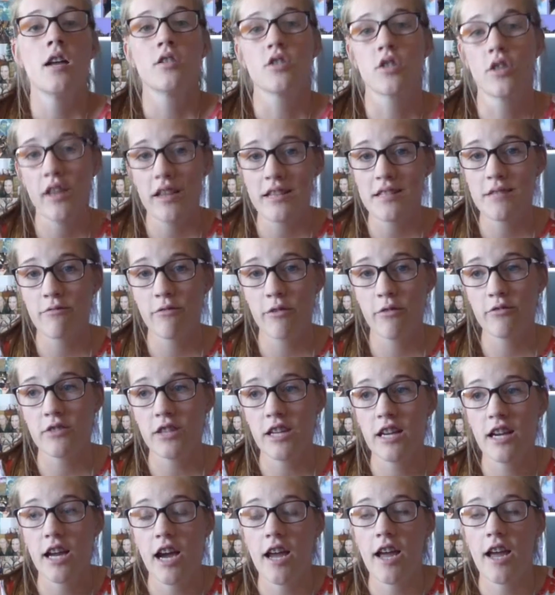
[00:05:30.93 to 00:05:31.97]

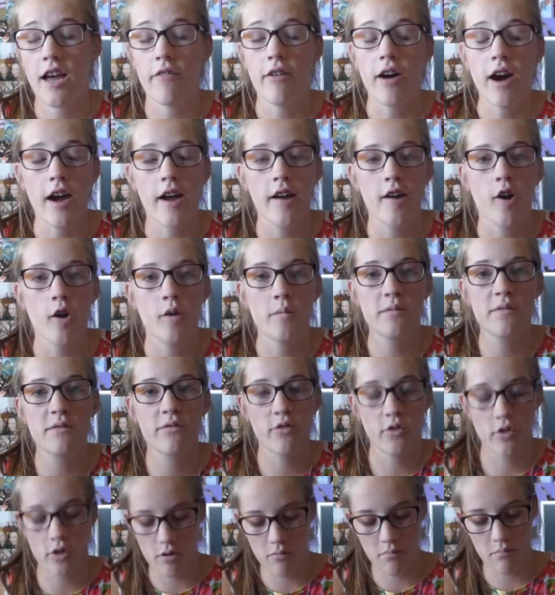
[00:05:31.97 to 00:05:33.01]
2015, I have high hopes
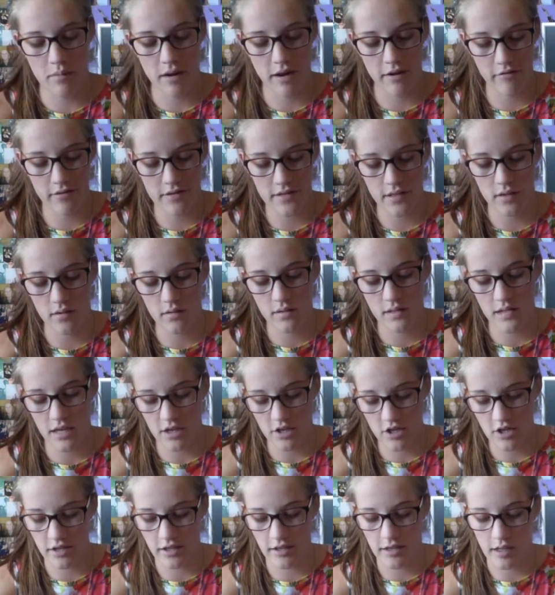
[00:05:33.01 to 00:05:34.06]
for. My results
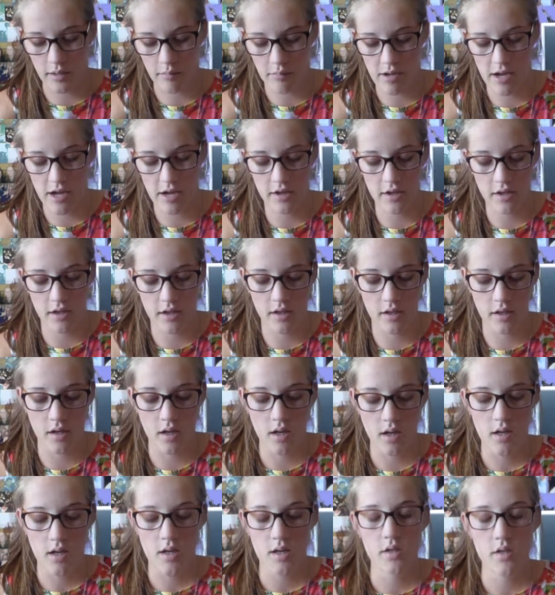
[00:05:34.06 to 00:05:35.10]
actually come out in
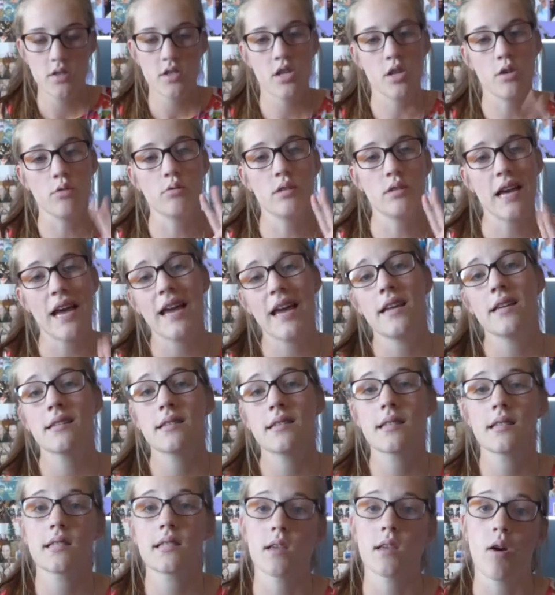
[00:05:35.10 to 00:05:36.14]
2 days,
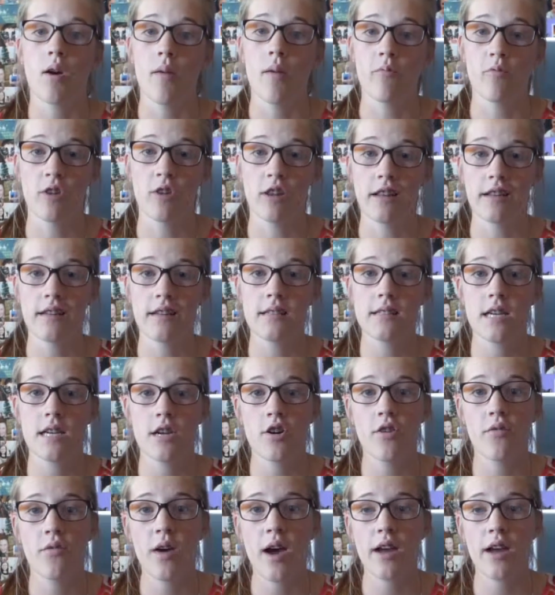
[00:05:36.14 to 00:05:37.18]
so I'm really
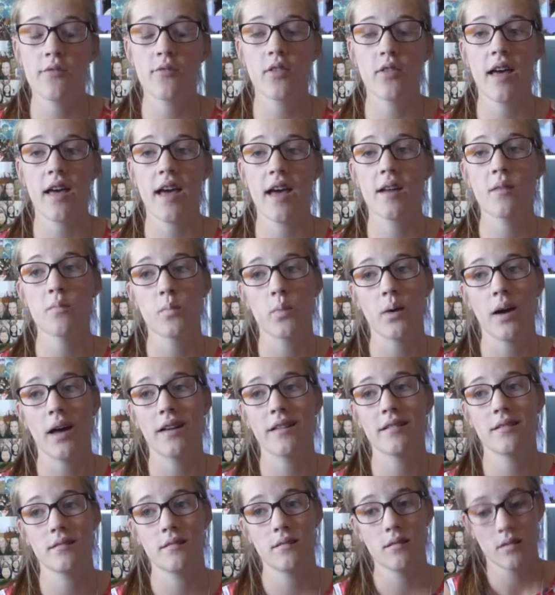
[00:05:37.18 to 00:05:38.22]
terrified for that, but
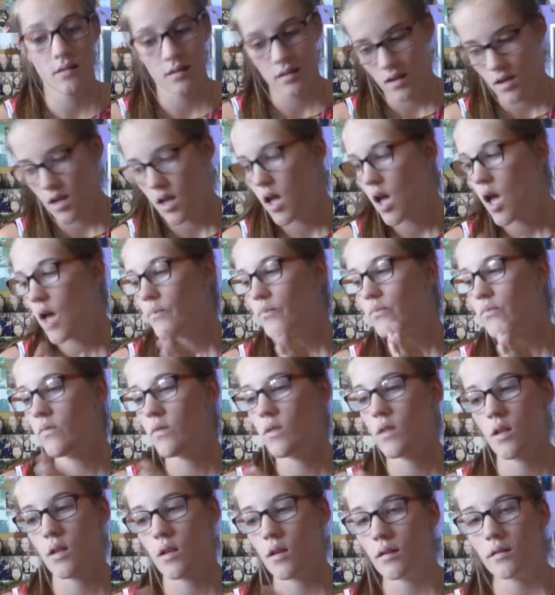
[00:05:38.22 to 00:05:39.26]

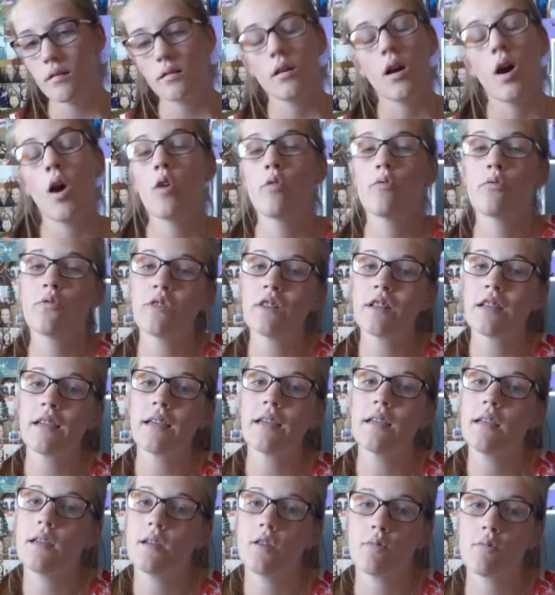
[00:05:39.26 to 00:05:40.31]

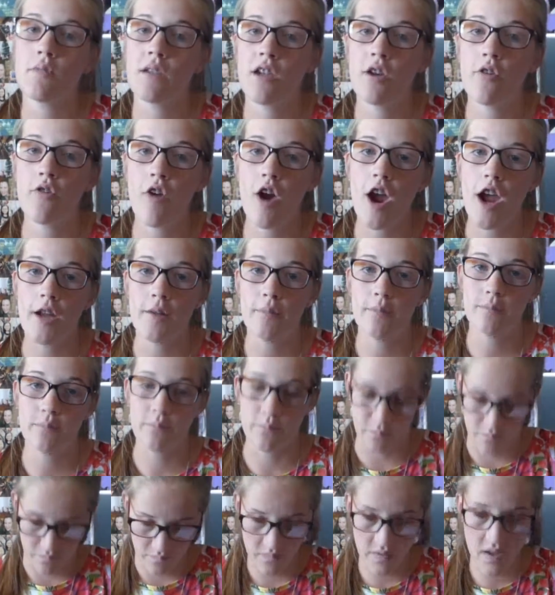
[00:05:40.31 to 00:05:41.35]
hopefully it'll be alright.
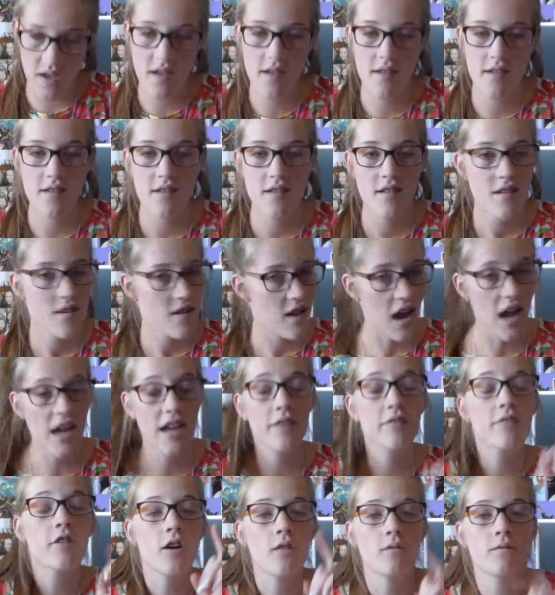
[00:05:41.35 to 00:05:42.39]
I
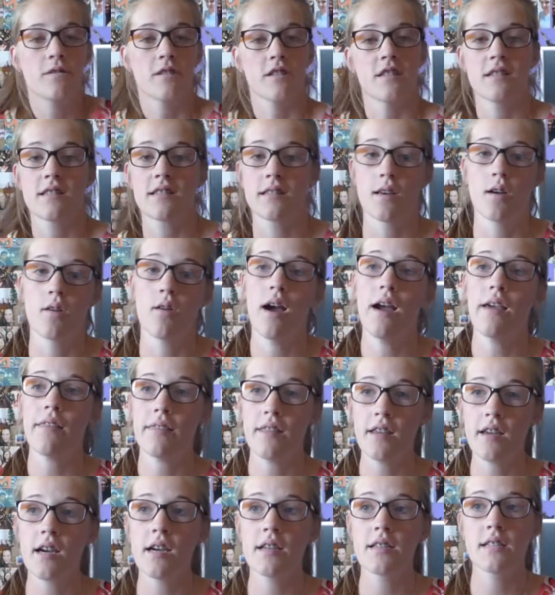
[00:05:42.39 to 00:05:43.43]
have confidence though. I
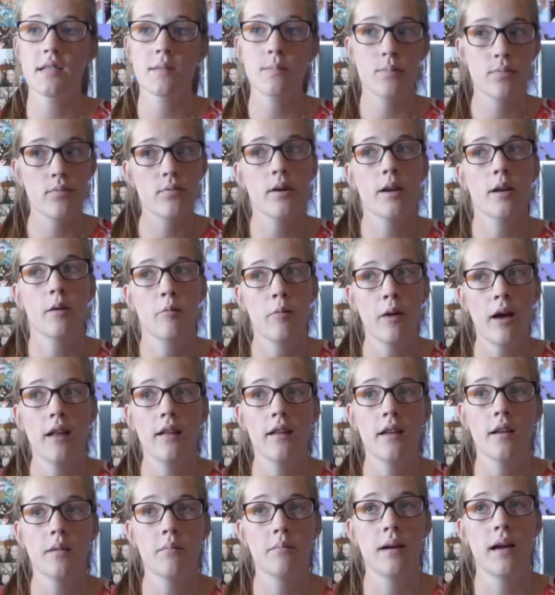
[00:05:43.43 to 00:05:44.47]
think I did pretty well
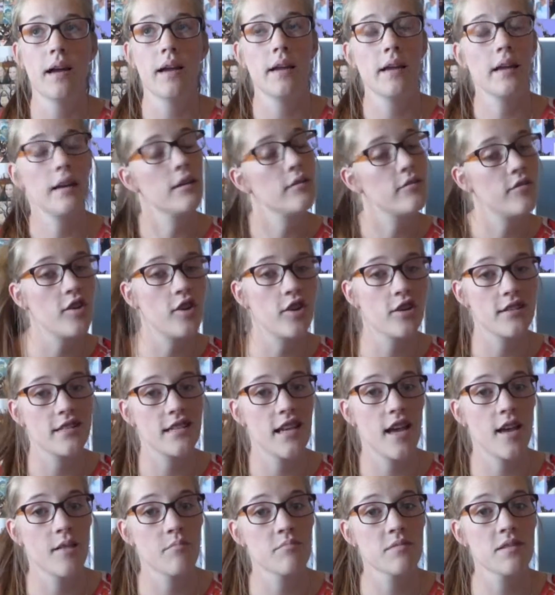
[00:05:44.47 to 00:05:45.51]
in my end of year
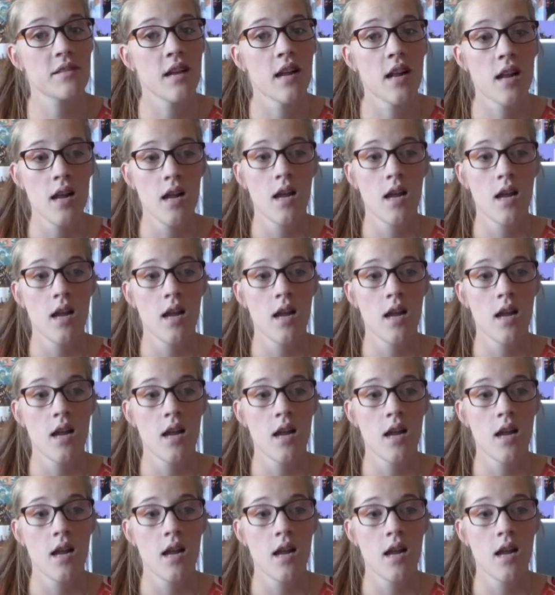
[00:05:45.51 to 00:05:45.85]
exams.